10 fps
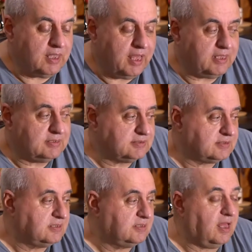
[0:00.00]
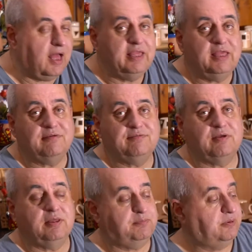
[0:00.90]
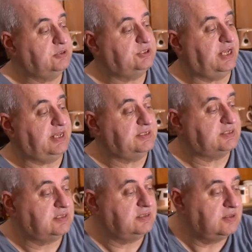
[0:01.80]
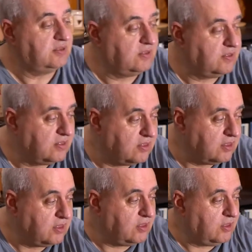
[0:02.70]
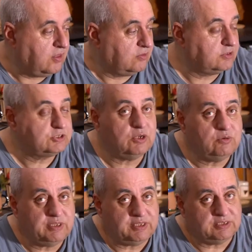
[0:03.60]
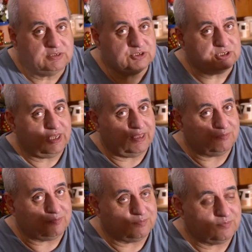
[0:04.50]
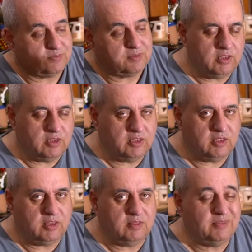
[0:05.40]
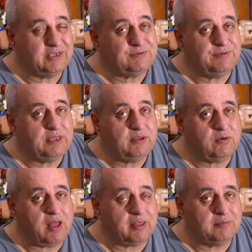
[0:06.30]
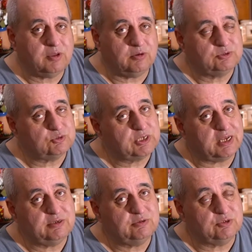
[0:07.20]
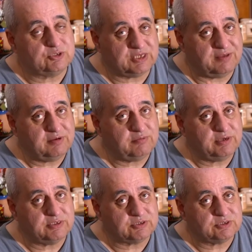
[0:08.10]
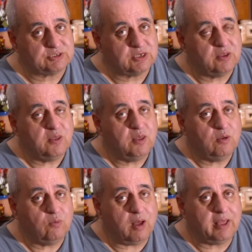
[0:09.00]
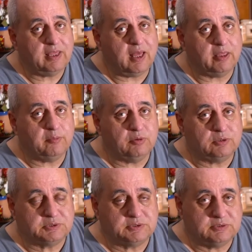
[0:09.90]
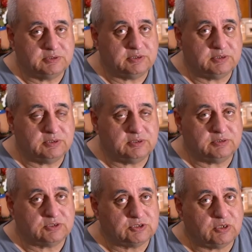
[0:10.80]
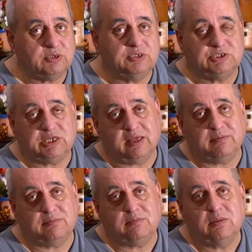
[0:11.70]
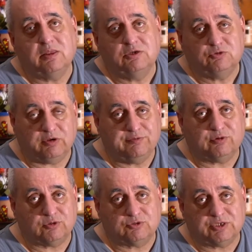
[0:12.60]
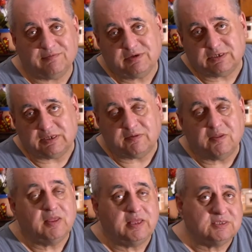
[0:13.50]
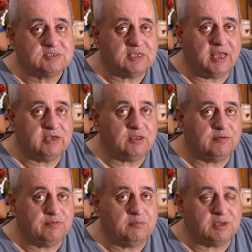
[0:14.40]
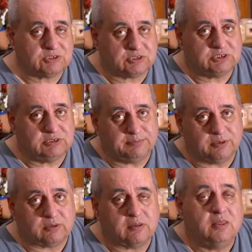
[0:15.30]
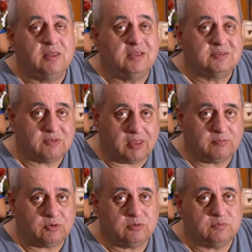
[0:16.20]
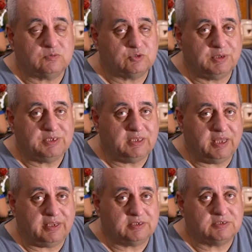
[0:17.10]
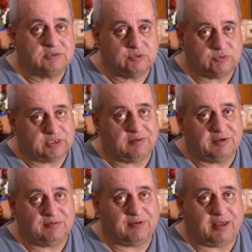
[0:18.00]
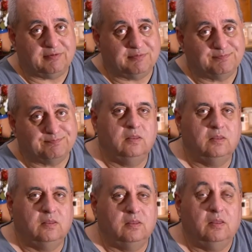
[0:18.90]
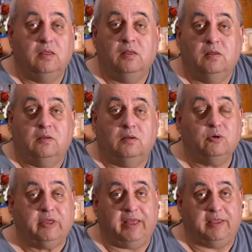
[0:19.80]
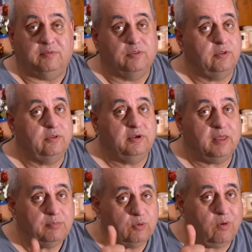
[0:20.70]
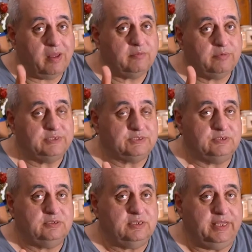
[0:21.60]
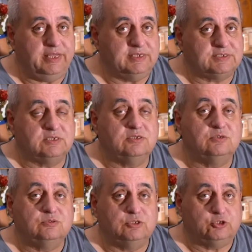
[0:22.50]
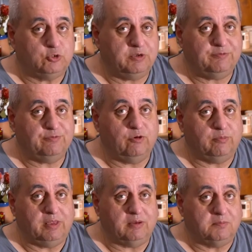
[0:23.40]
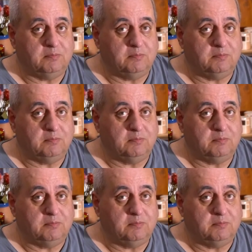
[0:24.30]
And I have purchased the Sony GM. In this video I am going to tell you the 7 reasons why I bought the Sony GM 24-70 instead of the much cheaper Tamron 28-75. Okay, the number 1 reason is the 24mm.